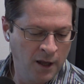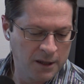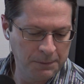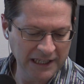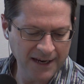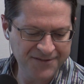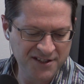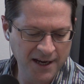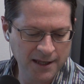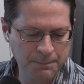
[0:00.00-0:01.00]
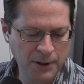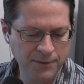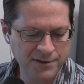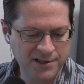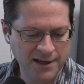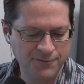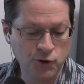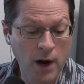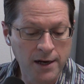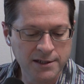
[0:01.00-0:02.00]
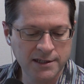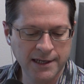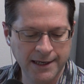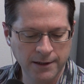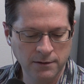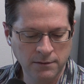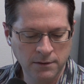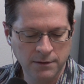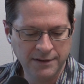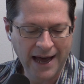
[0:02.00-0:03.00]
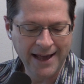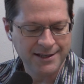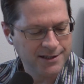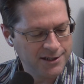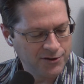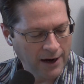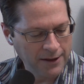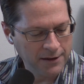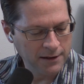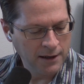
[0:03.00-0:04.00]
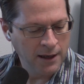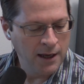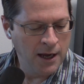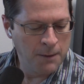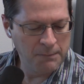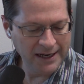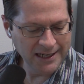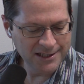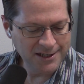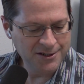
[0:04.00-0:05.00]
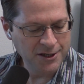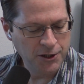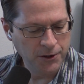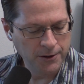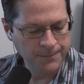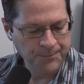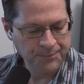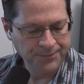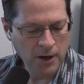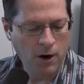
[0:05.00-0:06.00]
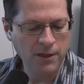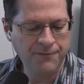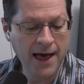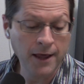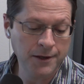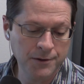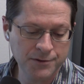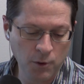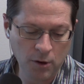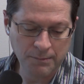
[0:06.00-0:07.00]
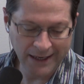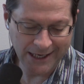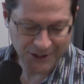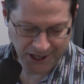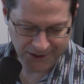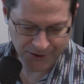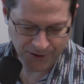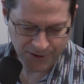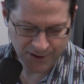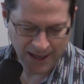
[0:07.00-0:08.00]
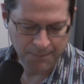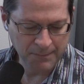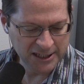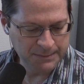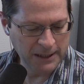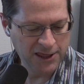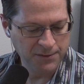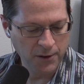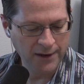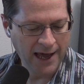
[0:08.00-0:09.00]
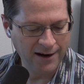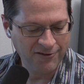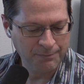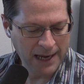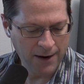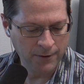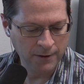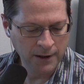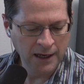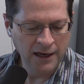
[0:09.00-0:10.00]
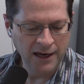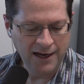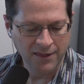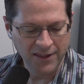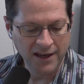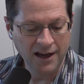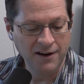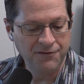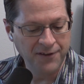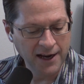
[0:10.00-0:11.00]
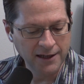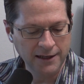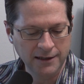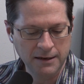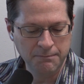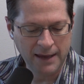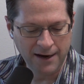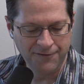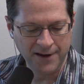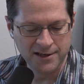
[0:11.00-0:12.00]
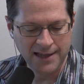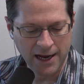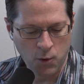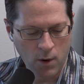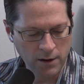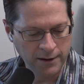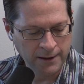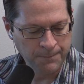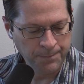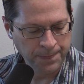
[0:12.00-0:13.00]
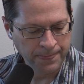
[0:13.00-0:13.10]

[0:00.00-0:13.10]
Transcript: The beliefs in the potency of drugs to heal, diets to strengthen, monies to secure, are the values or money changers that must be thrown out of power. He can then unfailingly manifest that quality.